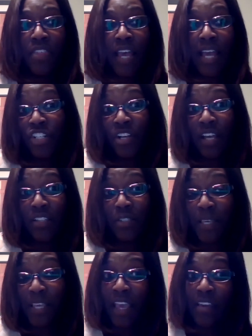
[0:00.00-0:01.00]
that
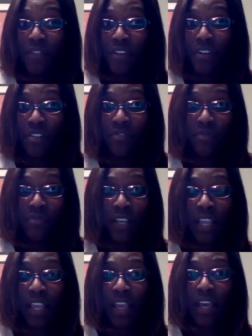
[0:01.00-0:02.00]
child's behavior
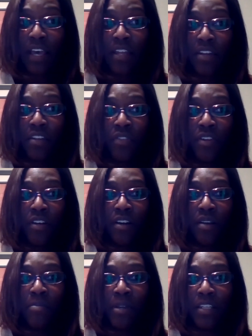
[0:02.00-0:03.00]
and
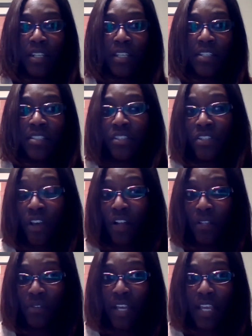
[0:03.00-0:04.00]
their ability to
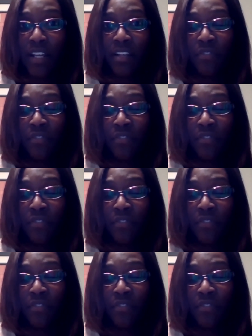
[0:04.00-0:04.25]
tolerate.